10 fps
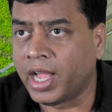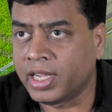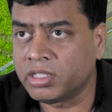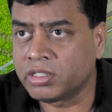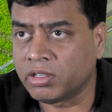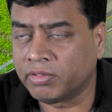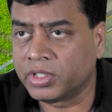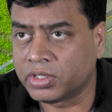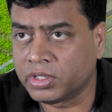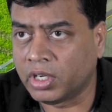access of
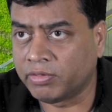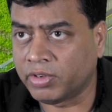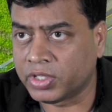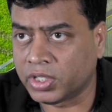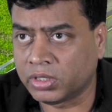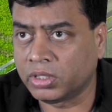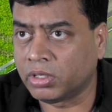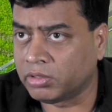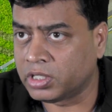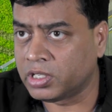this infrastructure
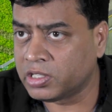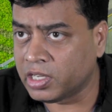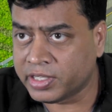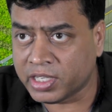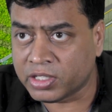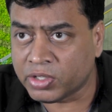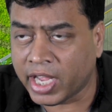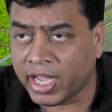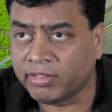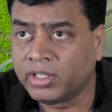or the digital assets you
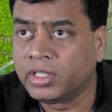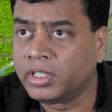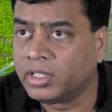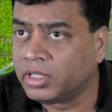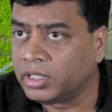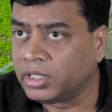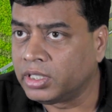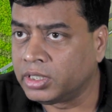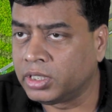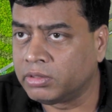have
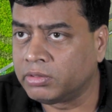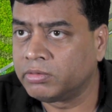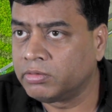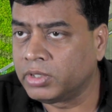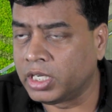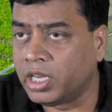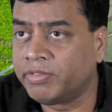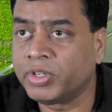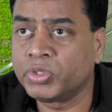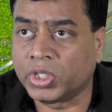in
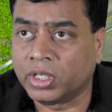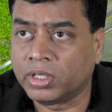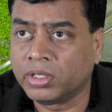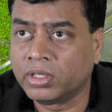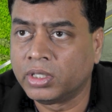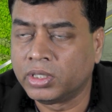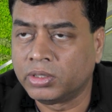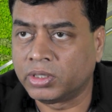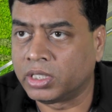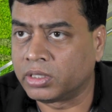future.
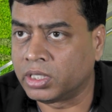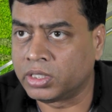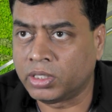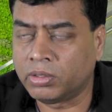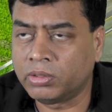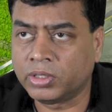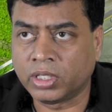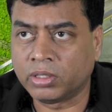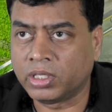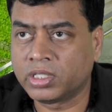You can control,
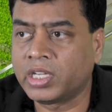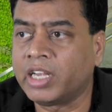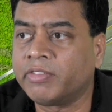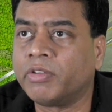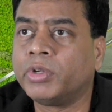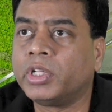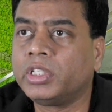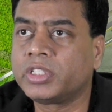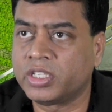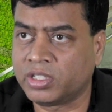it's kind of a
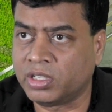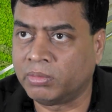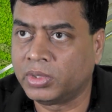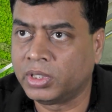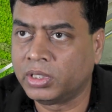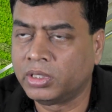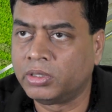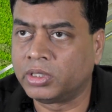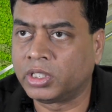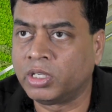will system.
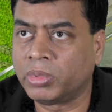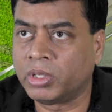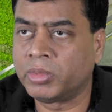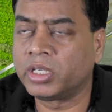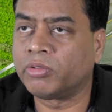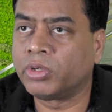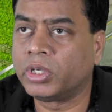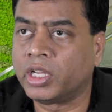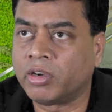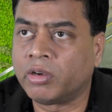You can implement a
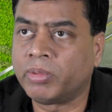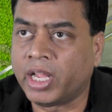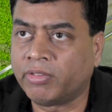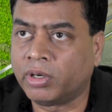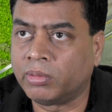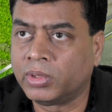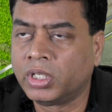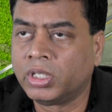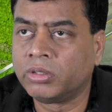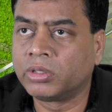will on our platform.
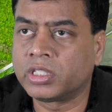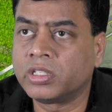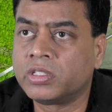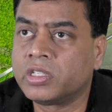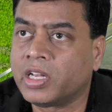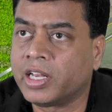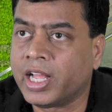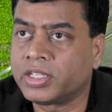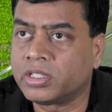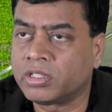Who gets the digital
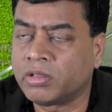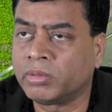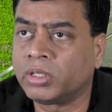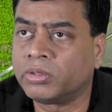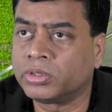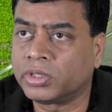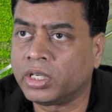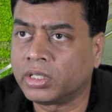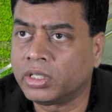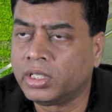assets? Something goes
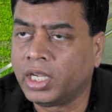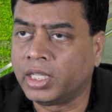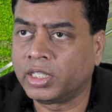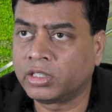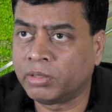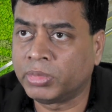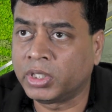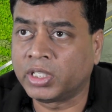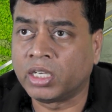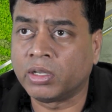wrong. And their
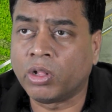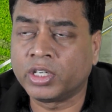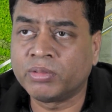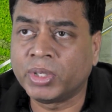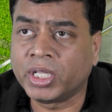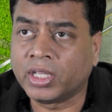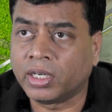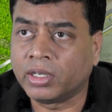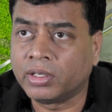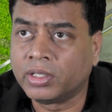thumbprint can already be there.